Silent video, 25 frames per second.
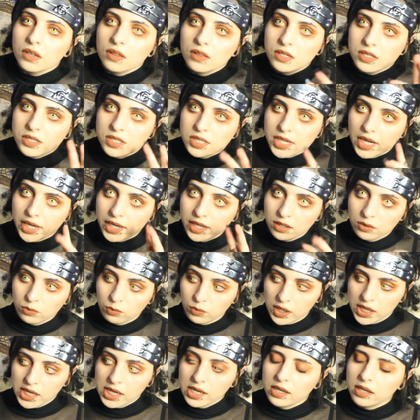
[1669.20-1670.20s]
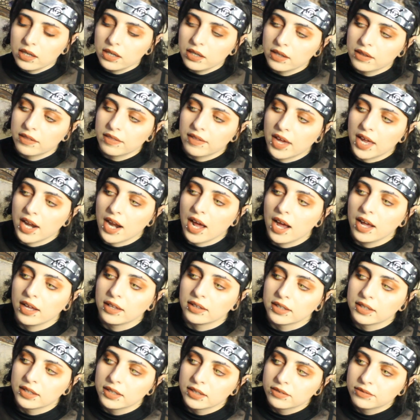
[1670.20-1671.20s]
the second week that I
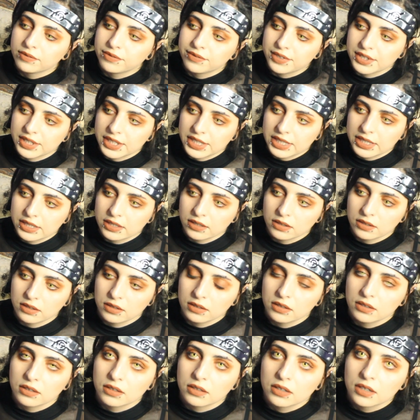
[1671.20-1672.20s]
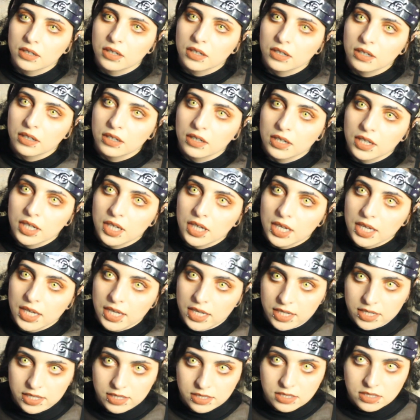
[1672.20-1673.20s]
lived in
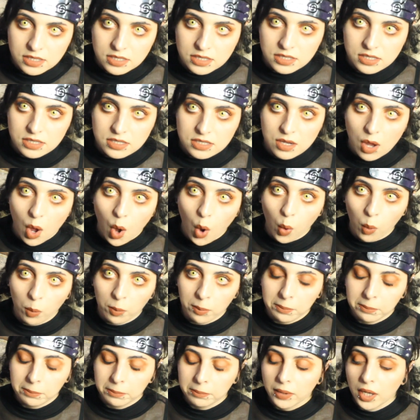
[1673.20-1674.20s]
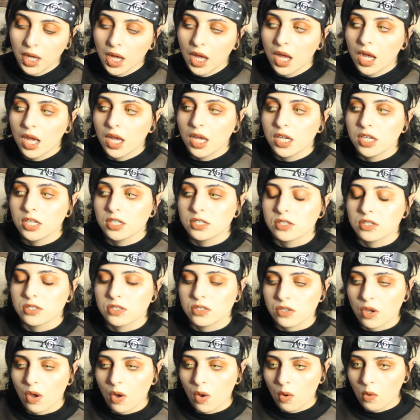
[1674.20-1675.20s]
his home.
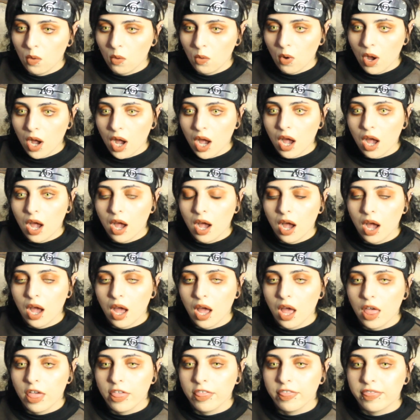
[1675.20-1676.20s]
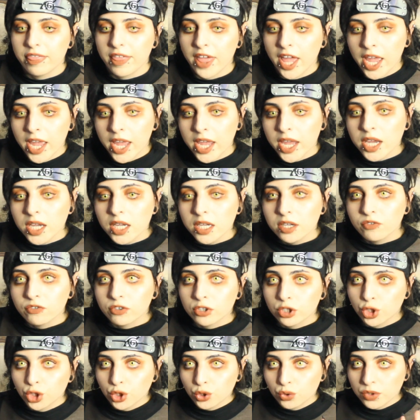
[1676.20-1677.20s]
So they,
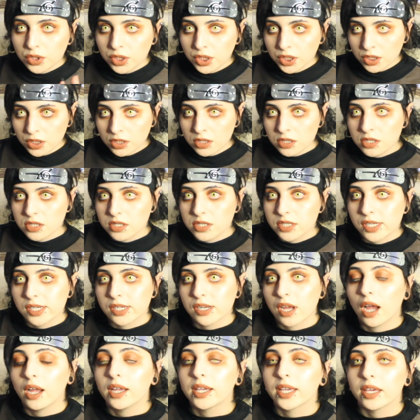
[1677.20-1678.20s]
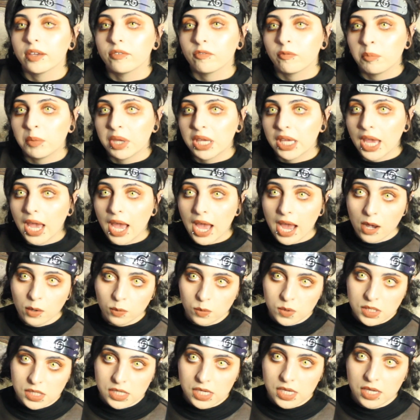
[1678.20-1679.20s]
for 2 years, did not give me a
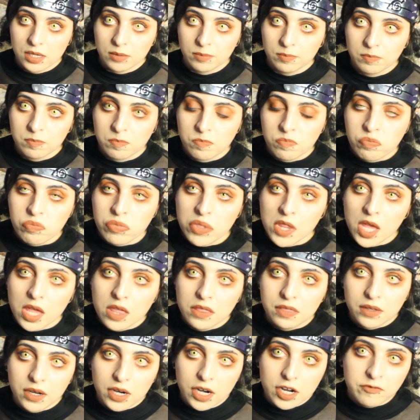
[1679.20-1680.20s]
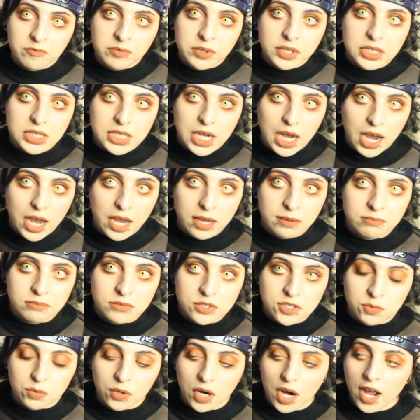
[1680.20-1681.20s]
house key. There have been
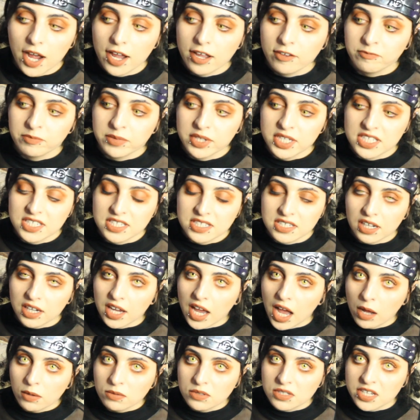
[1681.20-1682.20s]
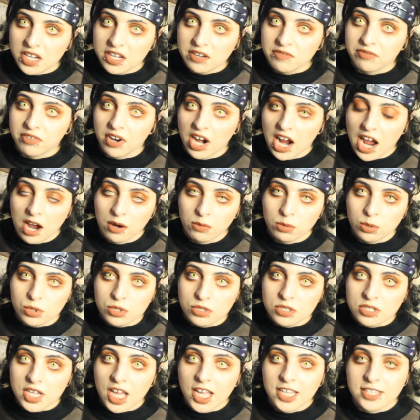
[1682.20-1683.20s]
times where I have been stuck outside for
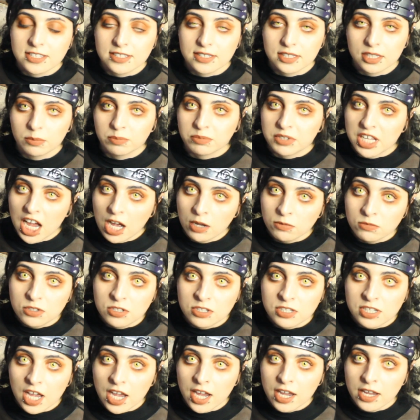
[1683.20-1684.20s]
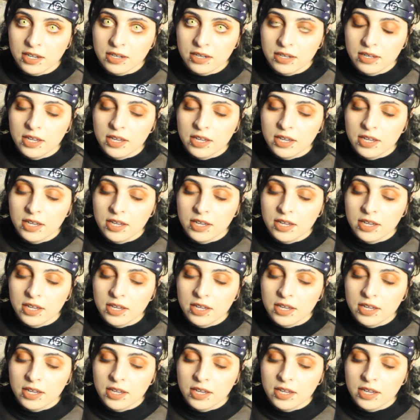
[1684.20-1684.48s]
hours and slept outside